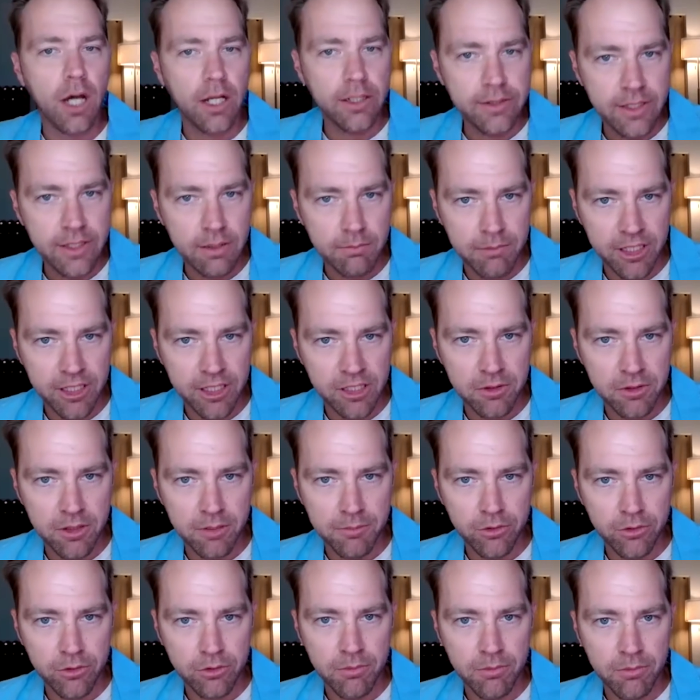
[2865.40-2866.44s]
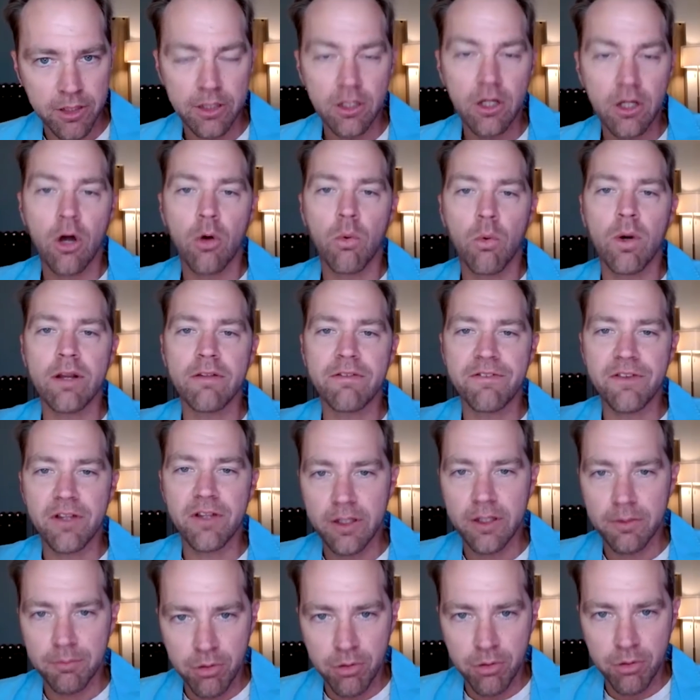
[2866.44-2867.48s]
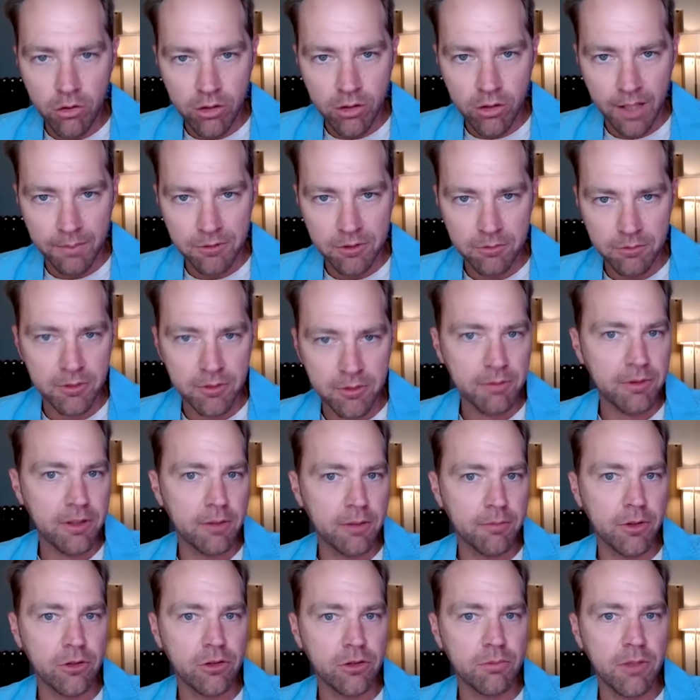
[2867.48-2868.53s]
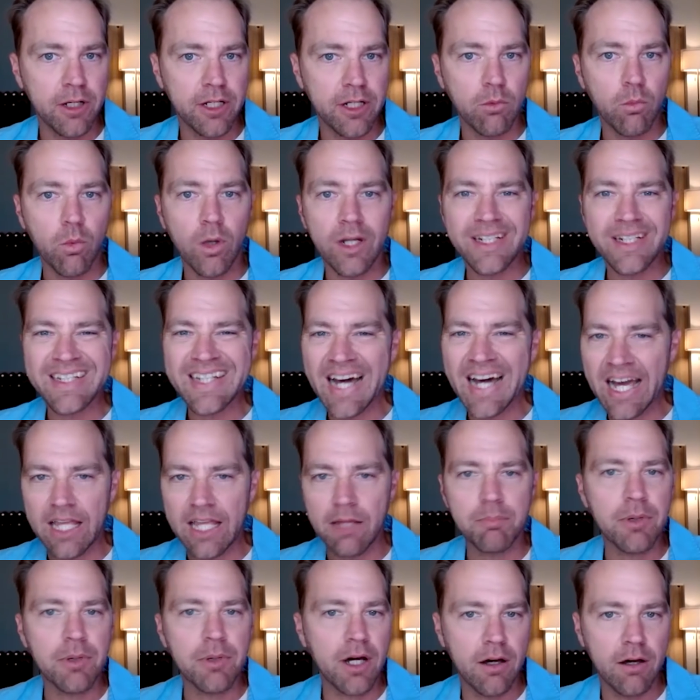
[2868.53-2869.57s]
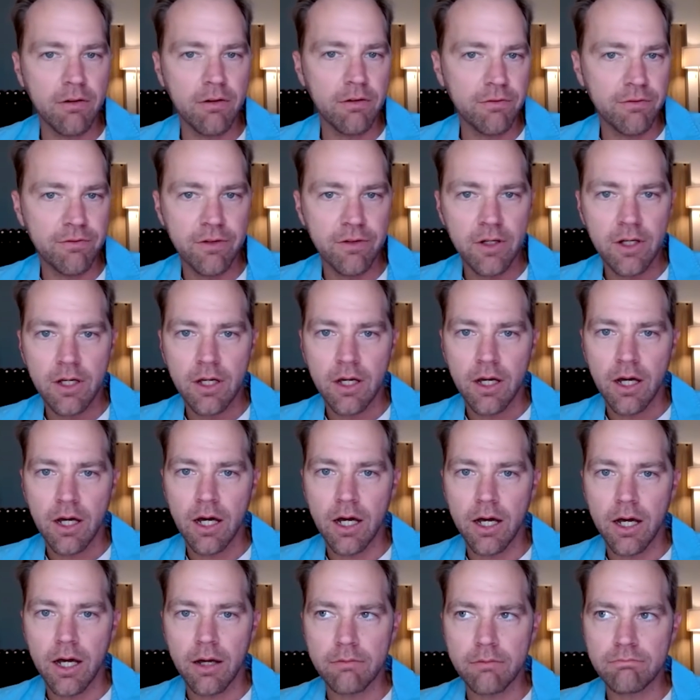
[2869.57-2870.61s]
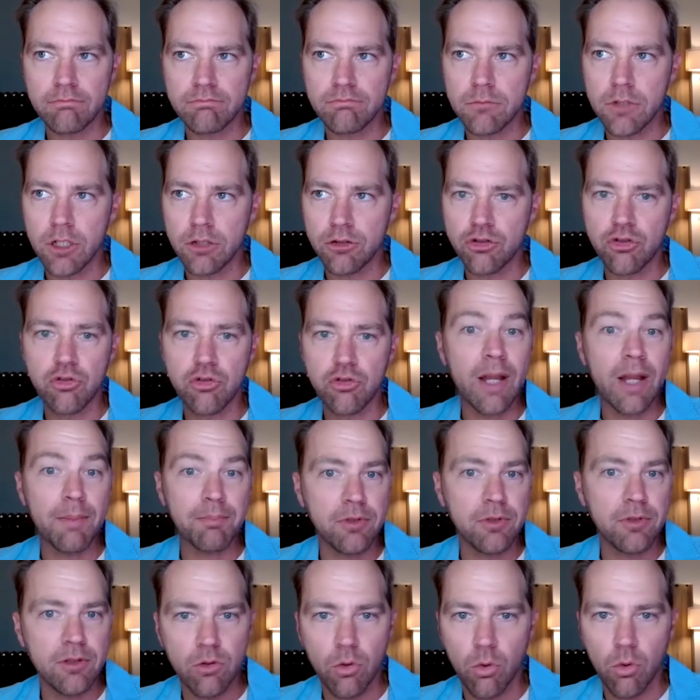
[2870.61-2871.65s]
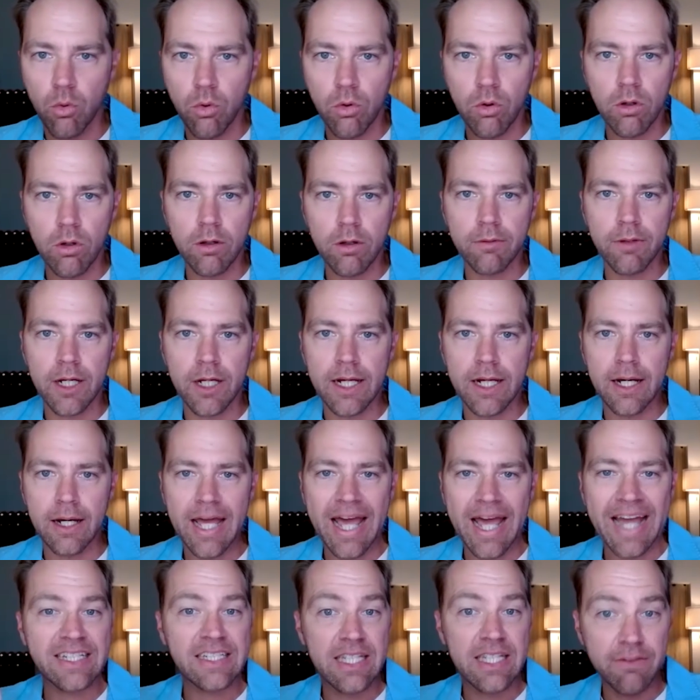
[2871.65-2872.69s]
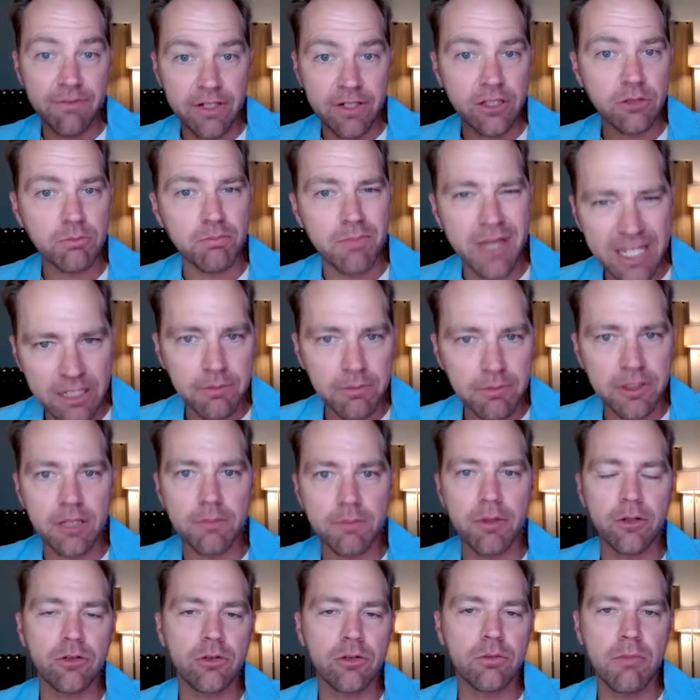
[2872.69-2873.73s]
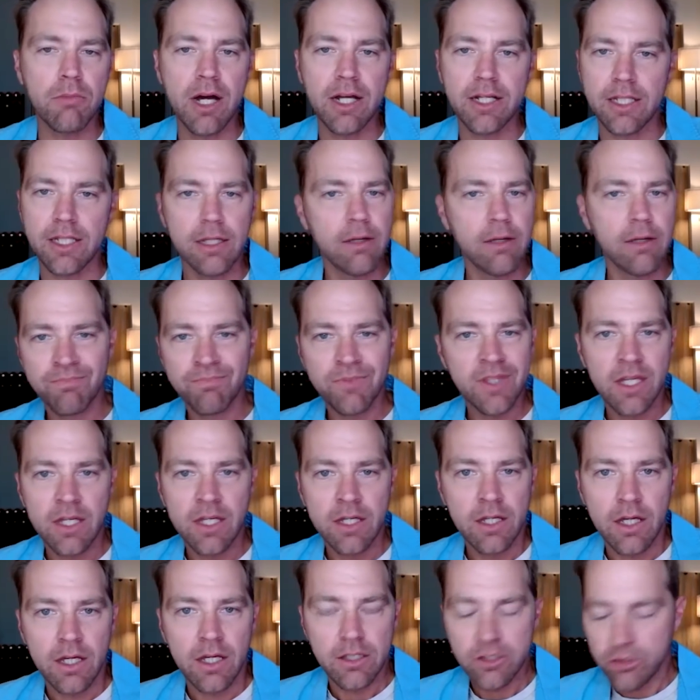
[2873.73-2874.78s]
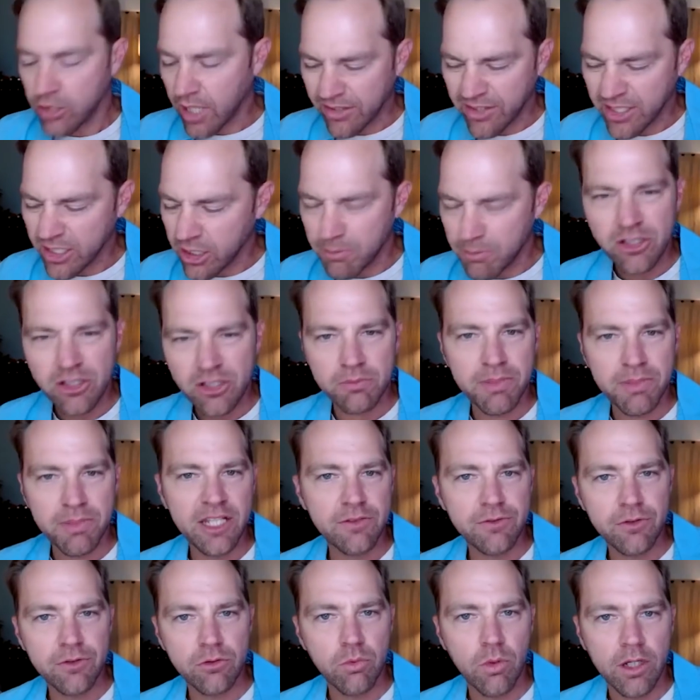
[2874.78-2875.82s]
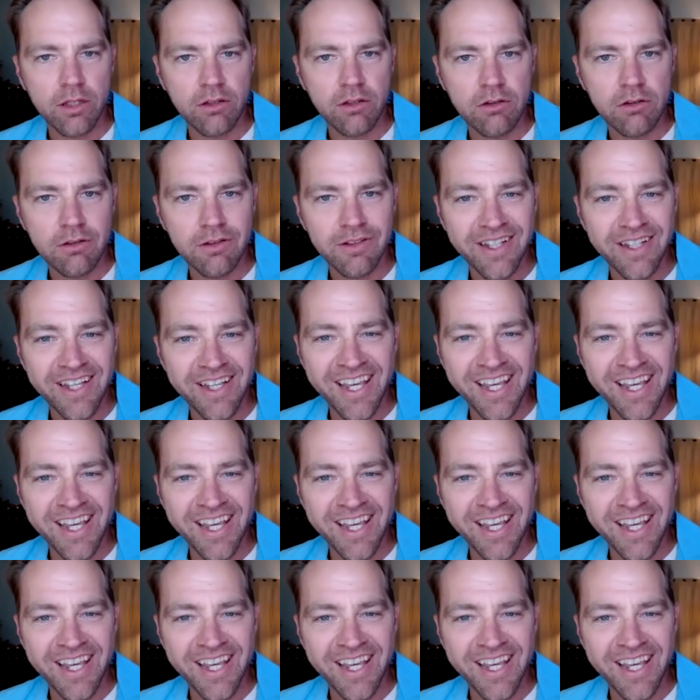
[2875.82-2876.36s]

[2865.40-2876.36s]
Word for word: content makes me the most money what affiliate programs make me the most money what type of uh, trips or uh, activities make me the most money i think you mentioned page views once